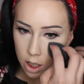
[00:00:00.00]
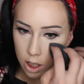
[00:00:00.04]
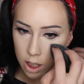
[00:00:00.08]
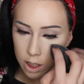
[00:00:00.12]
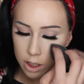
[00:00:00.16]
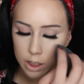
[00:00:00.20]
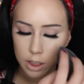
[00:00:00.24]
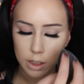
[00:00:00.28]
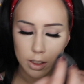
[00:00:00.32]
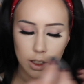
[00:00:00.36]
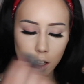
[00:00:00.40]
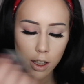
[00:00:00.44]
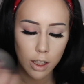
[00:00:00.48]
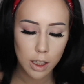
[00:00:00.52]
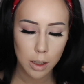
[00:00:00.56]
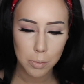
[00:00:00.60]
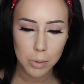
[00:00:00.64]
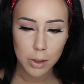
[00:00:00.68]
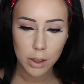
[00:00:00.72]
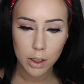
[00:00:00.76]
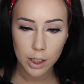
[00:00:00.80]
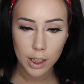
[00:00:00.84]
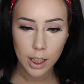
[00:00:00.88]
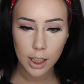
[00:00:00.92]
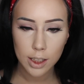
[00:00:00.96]
or not a
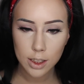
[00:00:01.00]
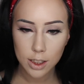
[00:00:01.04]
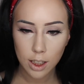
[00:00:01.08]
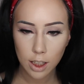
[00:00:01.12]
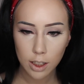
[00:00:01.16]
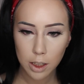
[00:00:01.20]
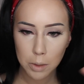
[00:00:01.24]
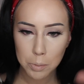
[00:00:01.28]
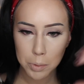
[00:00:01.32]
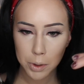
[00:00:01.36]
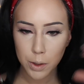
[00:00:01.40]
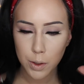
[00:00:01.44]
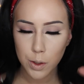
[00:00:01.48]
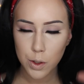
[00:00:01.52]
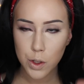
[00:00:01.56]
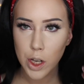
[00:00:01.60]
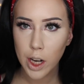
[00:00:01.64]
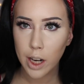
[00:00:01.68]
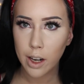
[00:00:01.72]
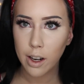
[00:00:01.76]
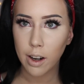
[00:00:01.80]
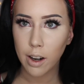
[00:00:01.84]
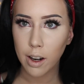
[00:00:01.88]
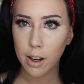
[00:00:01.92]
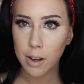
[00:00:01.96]
computer desk, a computer
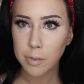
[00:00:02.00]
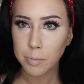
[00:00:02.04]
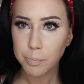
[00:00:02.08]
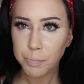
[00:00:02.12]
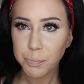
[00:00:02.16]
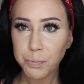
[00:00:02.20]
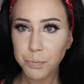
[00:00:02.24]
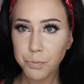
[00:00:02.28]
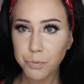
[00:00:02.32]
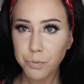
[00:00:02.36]
chair